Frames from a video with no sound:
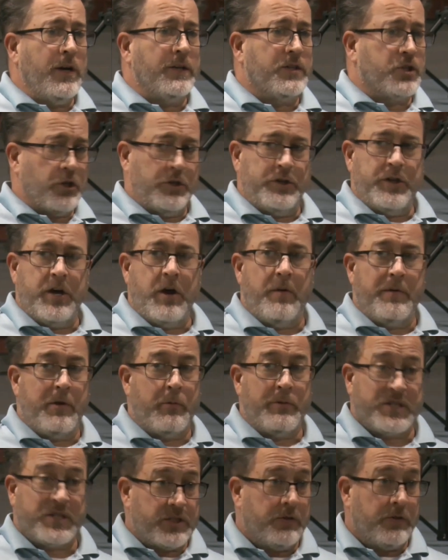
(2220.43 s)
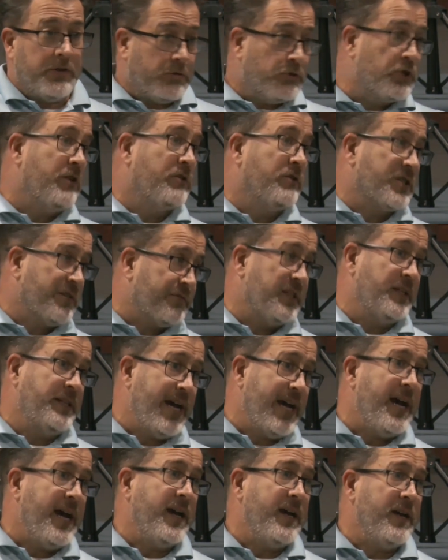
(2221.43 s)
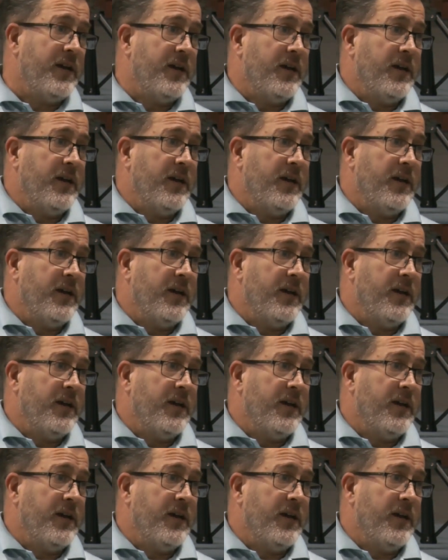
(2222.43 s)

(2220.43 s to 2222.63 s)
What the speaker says: should know, I mean, we still know Joseph today